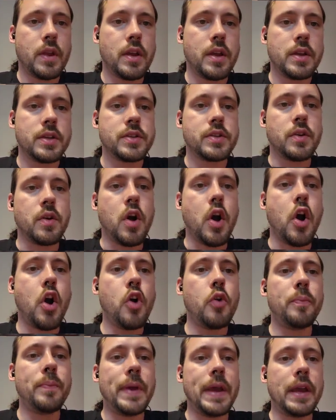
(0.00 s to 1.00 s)
So
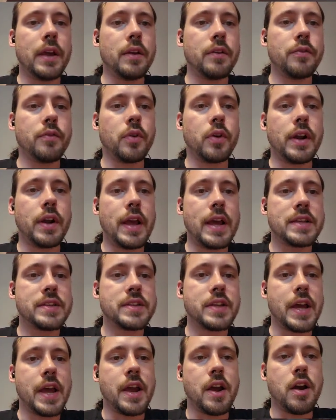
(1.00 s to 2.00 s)
hoping for an
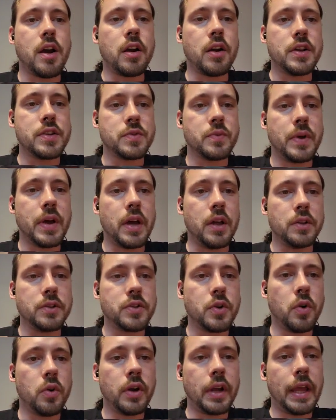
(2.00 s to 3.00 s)
SIR as well.
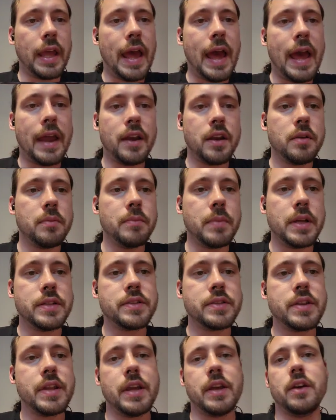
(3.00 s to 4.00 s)
Torracat,
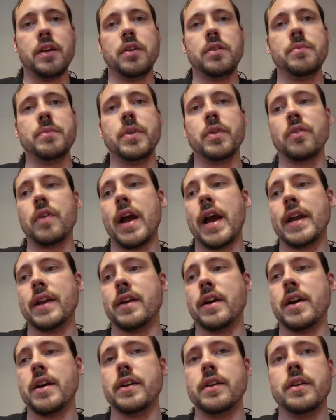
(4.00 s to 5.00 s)
Mudsdale,
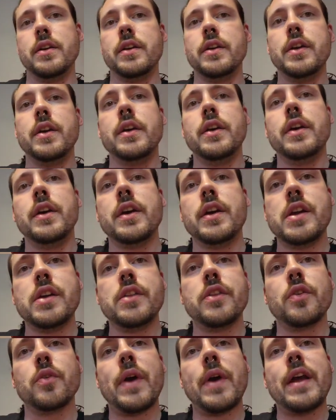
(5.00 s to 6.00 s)
Miraidon.
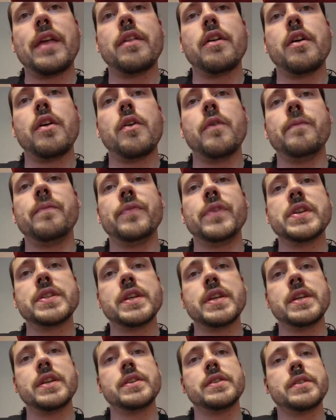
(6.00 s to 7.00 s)
Either way though, this
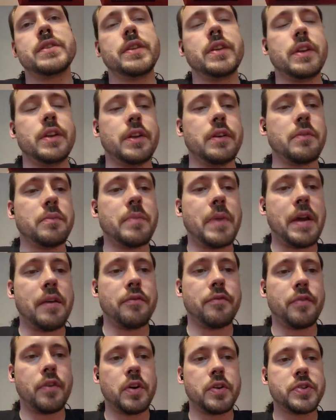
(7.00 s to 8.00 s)
is, you know, my
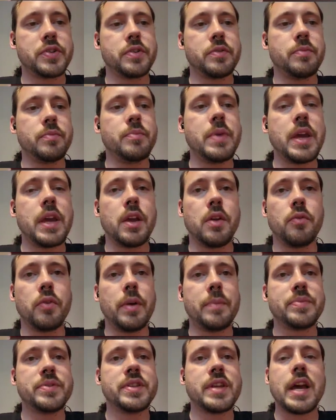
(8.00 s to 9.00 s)
first big
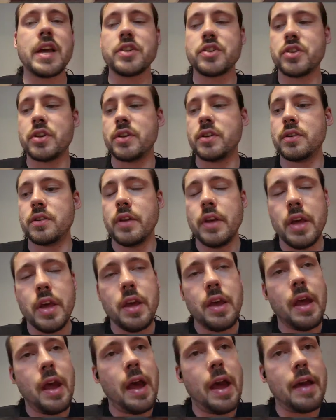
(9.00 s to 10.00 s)
rip session.
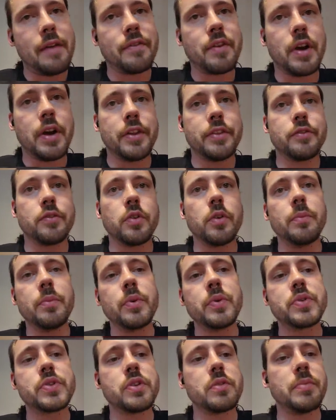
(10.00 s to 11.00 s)
I've gone through a
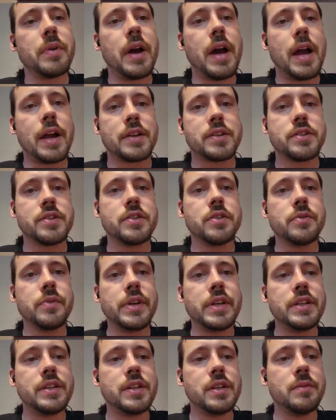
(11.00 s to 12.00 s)
booster box, 2
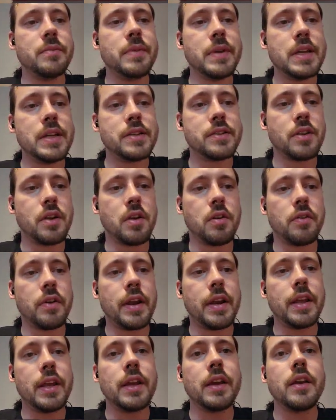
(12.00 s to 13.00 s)
ETBs
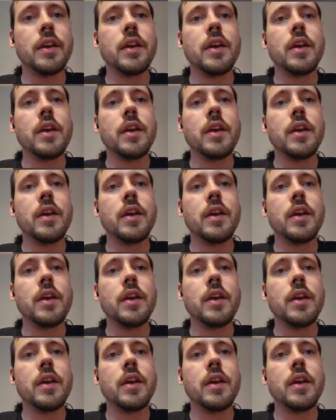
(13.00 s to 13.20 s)
already.